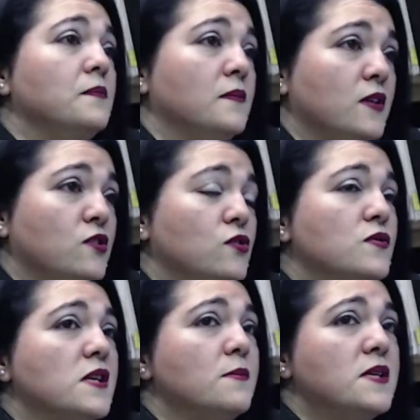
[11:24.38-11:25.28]
I do.
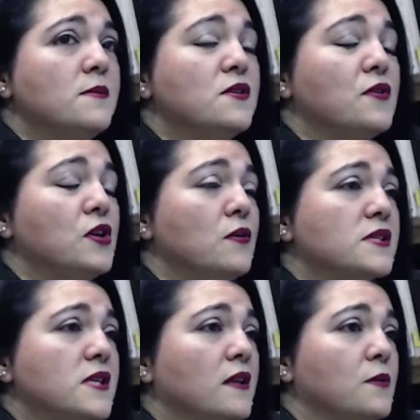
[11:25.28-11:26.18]
Sometimes they already know
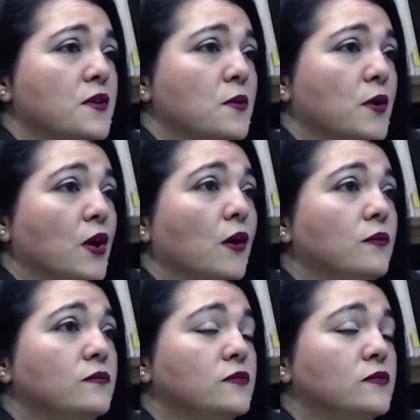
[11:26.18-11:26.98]
exactly where they want to go.